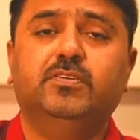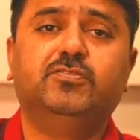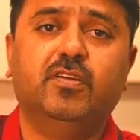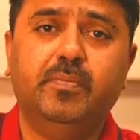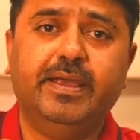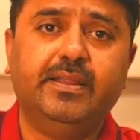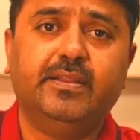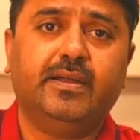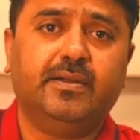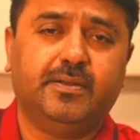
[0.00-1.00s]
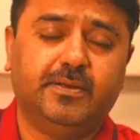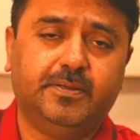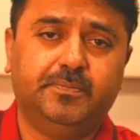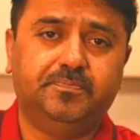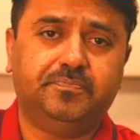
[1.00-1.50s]
Which will mean that
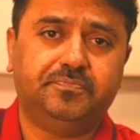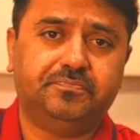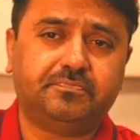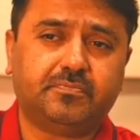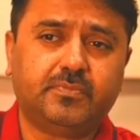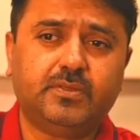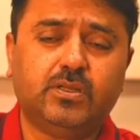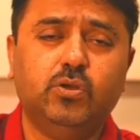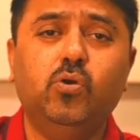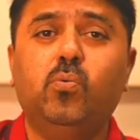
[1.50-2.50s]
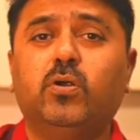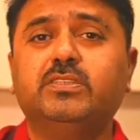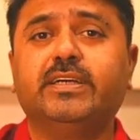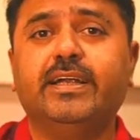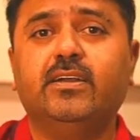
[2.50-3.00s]
what
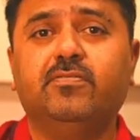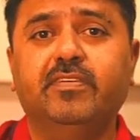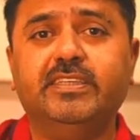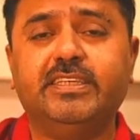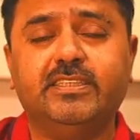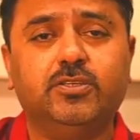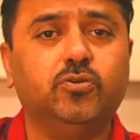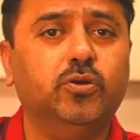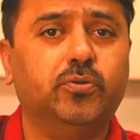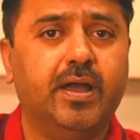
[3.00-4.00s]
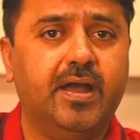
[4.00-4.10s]
is the kind of wastage that you're going to